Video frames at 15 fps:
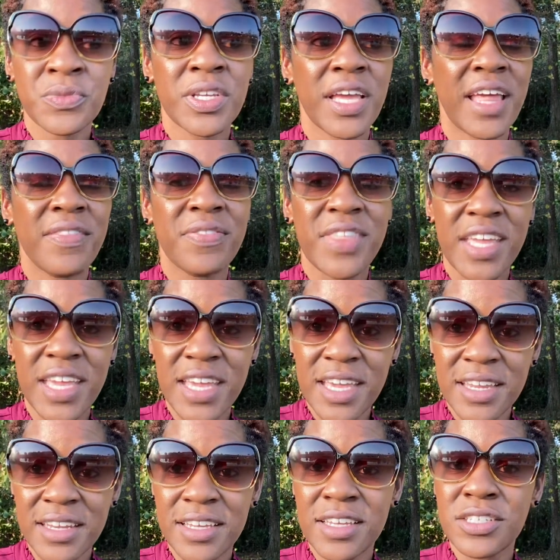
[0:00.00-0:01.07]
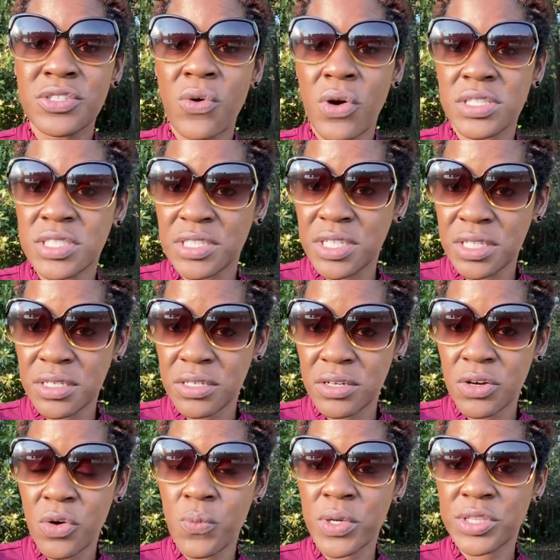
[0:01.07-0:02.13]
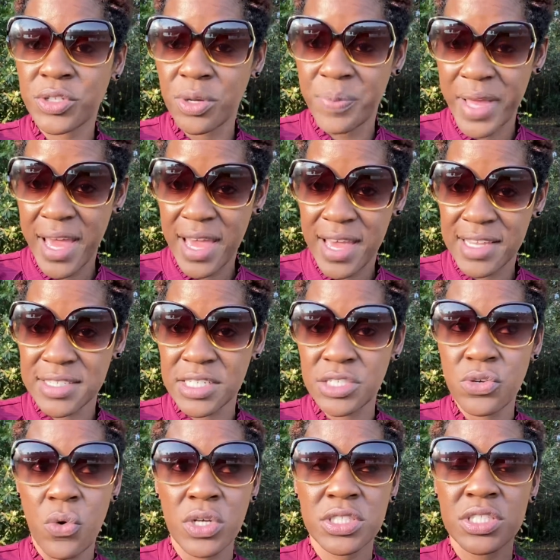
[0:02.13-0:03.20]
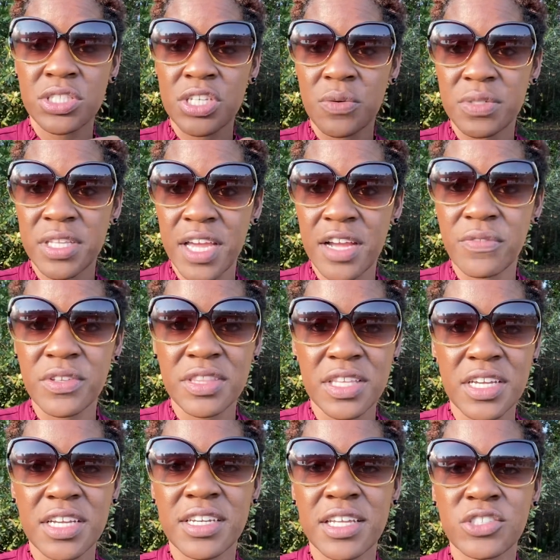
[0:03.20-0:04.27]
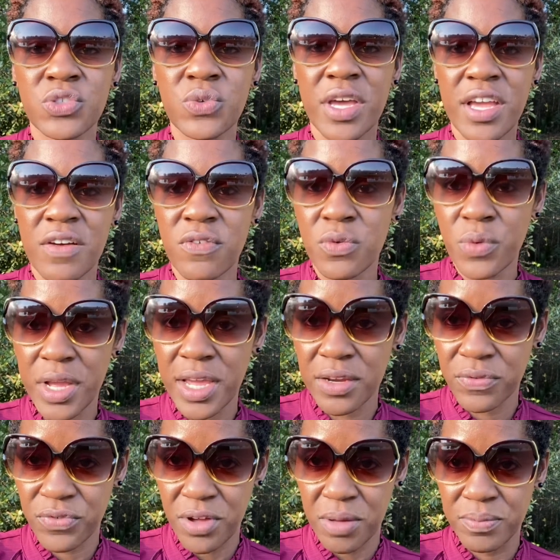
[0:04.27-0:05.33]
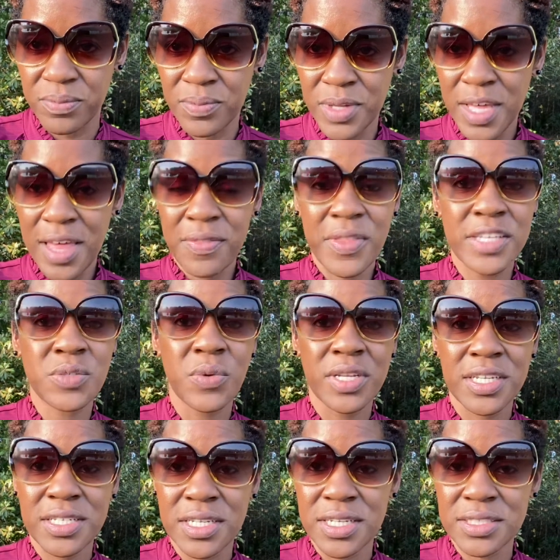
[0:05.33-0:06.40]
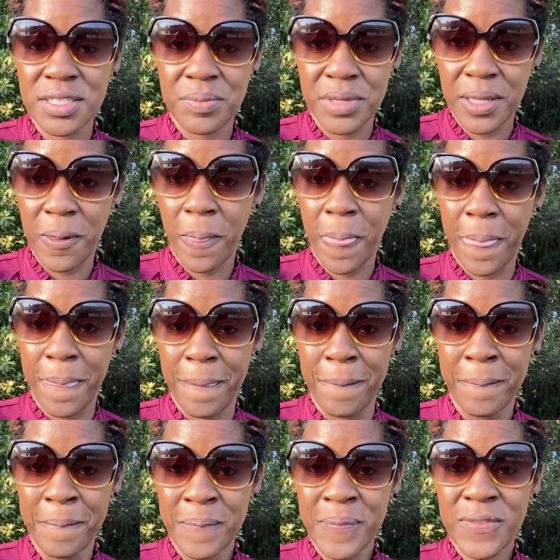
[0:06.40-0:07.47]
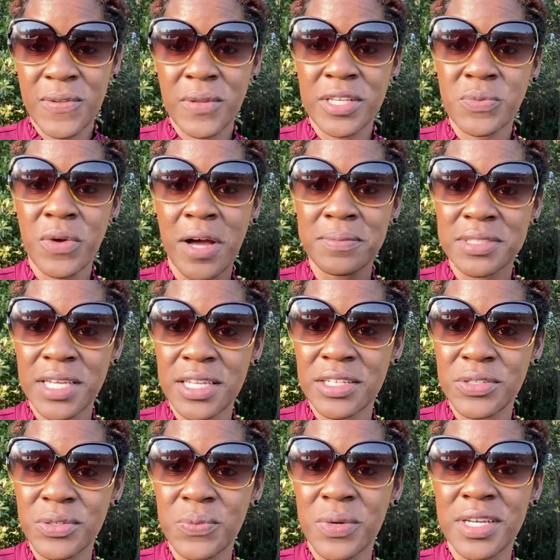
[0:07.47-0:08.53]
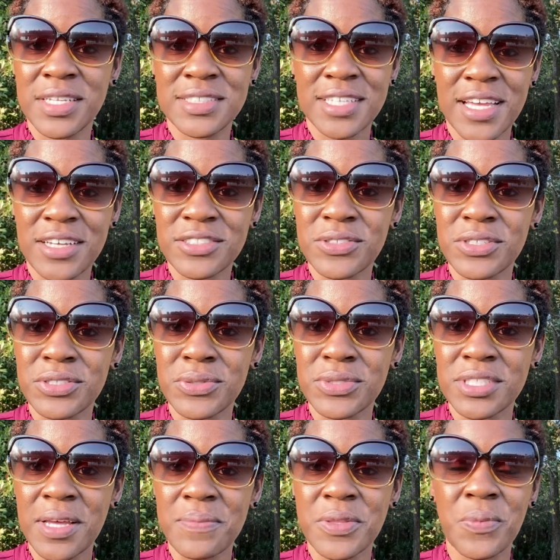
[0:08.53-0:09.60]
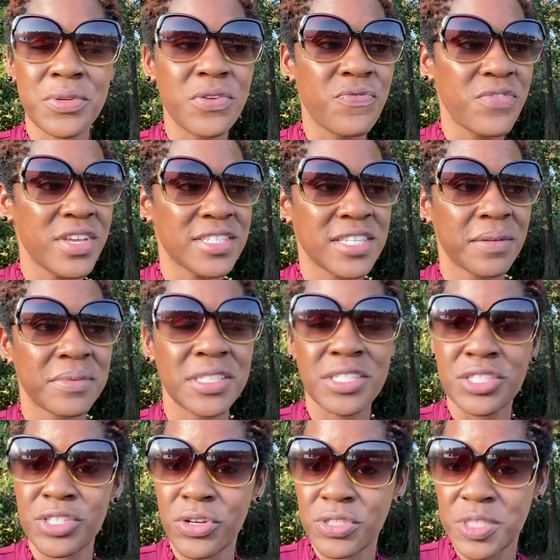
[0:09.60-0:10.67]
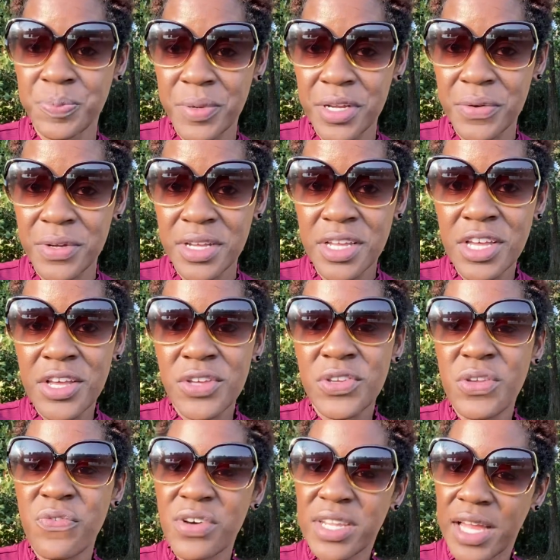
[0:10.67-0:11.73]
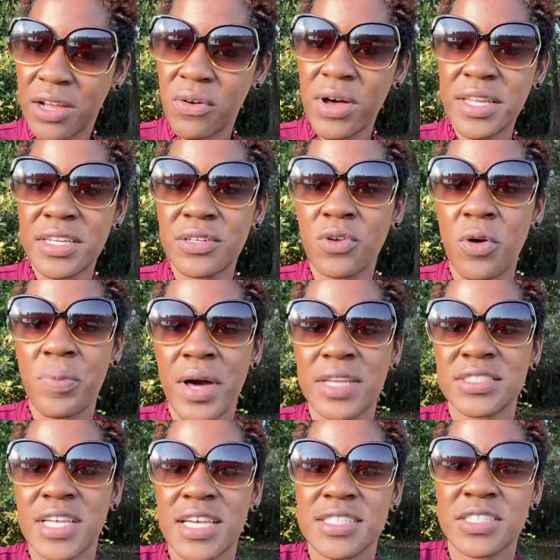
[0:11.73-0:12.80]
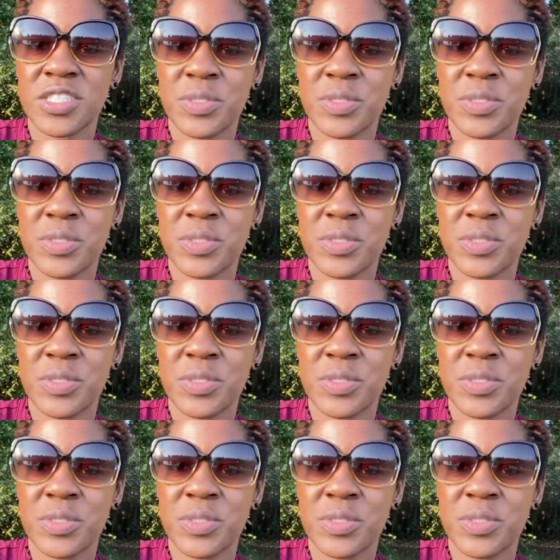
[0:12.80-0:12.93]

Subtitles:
And then He's going to deal with your past. He's going to deal with everything that you ever ran from. That's what He did to me. So that's why I'm telling you, when He tells you to do something, when you feel something in your spirit, you feel like, I need to go apologize to this